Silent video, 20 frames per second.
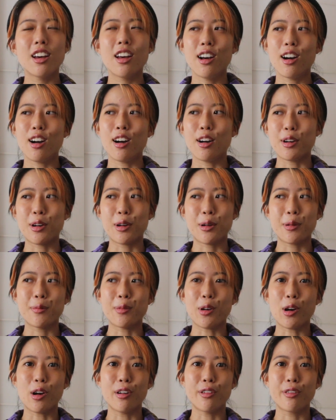
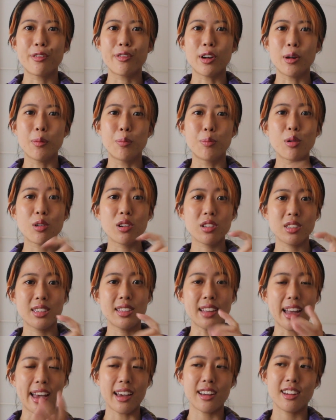of a book
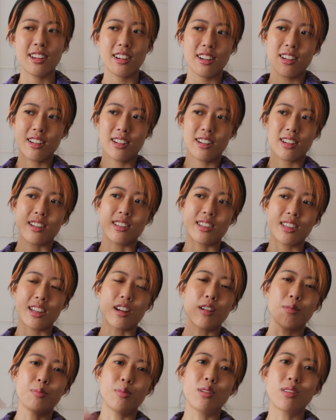stack, like a stack
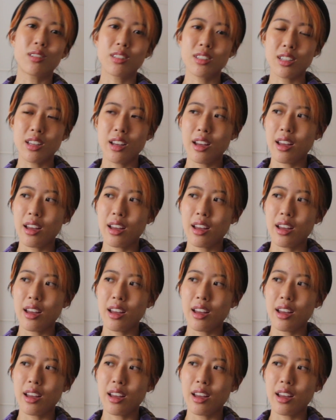of books.